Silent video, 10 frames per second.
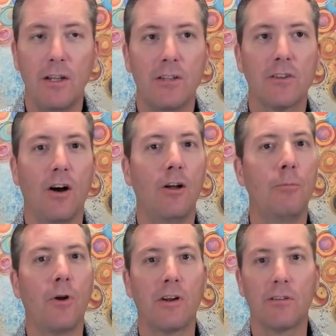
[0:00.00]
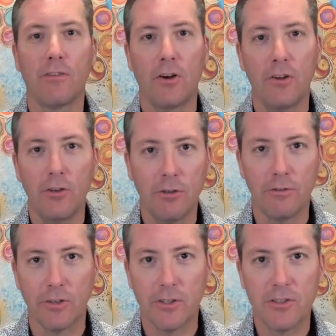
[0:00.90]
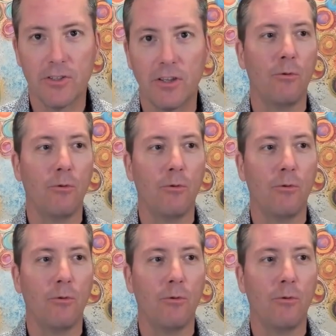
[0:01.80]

It's all part of our universe.